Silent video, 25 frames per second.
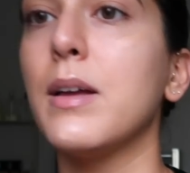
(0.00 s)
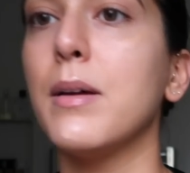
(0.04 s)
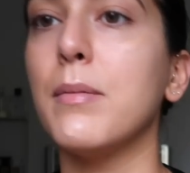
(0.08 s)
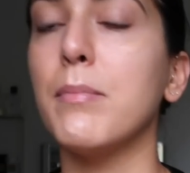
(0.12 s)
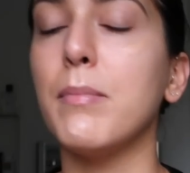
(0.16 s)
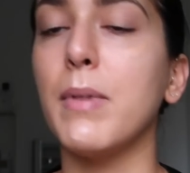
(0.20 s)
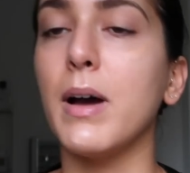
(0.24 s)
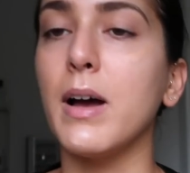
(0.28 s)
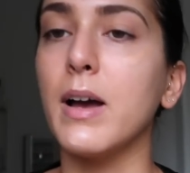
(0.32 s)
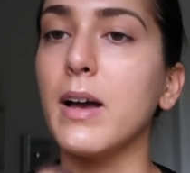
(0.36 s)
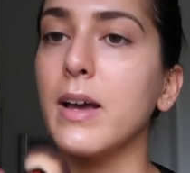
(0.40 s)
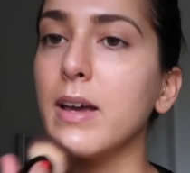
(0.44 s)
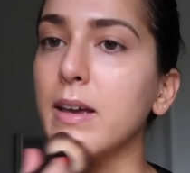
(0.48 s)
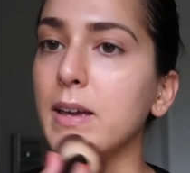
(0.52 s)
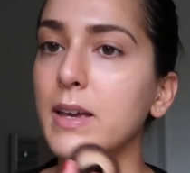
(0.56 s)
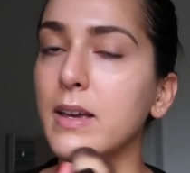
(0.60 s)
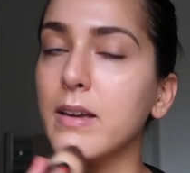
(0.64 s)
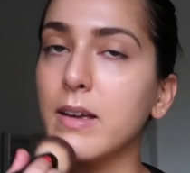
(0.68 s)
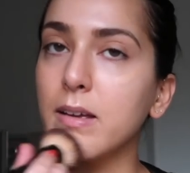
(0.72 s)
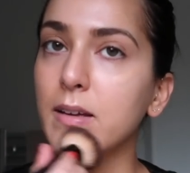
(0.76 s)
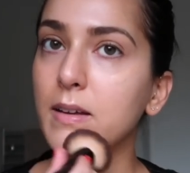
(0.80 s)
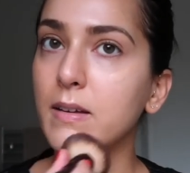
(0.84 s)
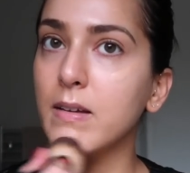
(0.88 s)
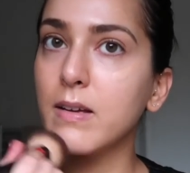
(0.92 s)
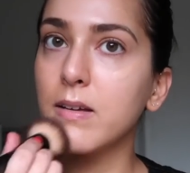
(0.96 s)

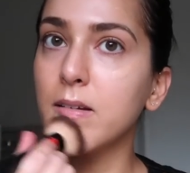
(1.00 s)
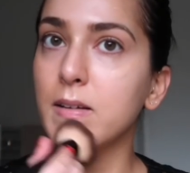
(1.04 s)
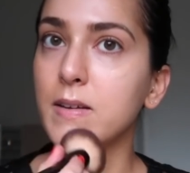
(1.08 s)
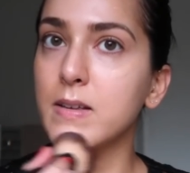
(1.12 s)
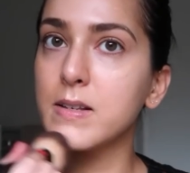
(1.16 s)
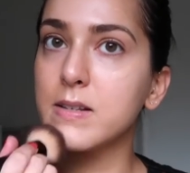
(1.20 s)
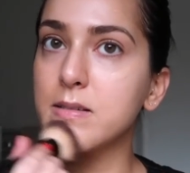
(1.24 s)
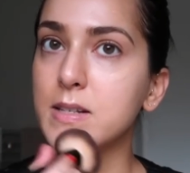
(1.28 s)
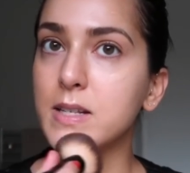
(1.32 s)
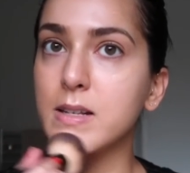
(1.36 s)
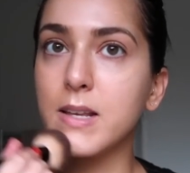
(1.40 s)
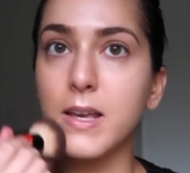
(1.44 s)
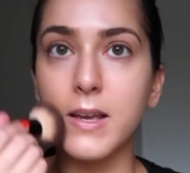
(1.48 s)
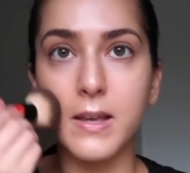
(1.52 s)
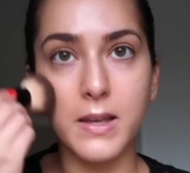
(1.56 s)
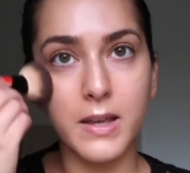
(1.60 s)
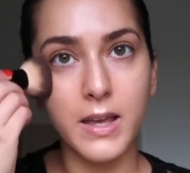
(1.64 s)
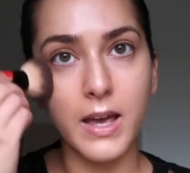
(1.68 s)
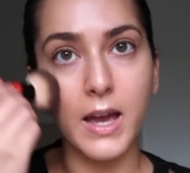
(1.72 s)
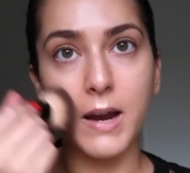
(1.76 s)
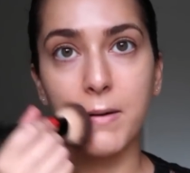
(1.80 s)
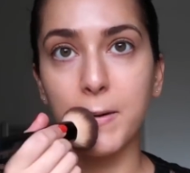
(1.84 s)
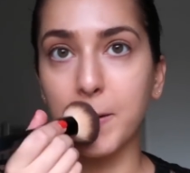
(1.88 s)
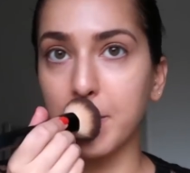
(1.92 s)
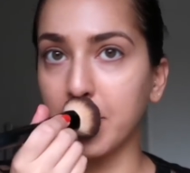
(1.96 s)
my
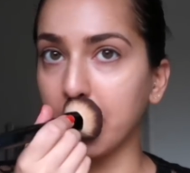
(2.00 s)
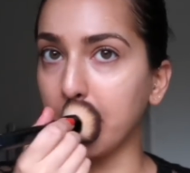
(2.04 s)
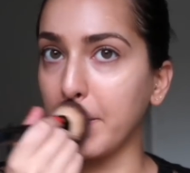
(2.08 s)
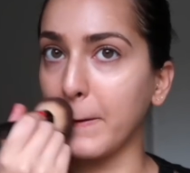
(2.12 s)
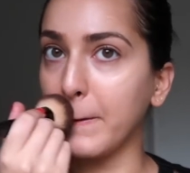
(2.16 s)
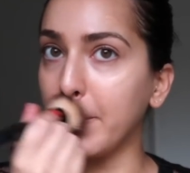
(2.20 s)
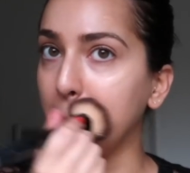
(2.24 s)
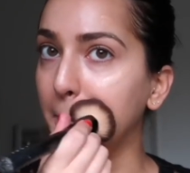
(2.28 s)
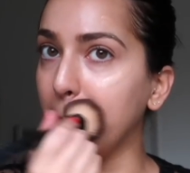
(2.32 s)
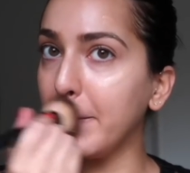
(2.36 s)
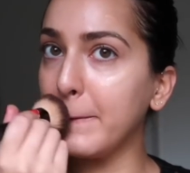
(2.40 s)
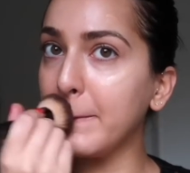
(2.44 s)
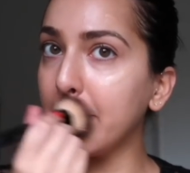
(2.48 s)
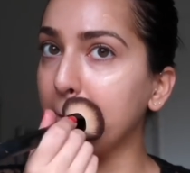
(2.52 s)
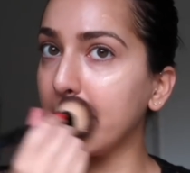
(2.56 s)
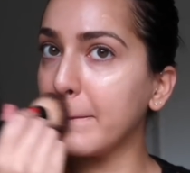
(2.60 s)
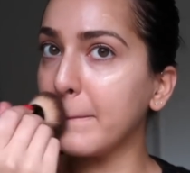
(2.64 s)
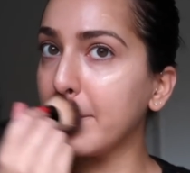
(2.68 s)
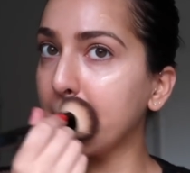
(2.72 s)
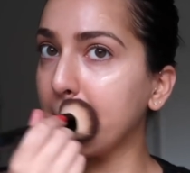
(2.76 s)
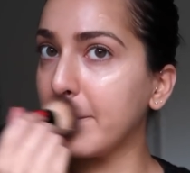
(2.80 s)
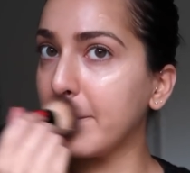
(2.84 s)
skincare at the moment.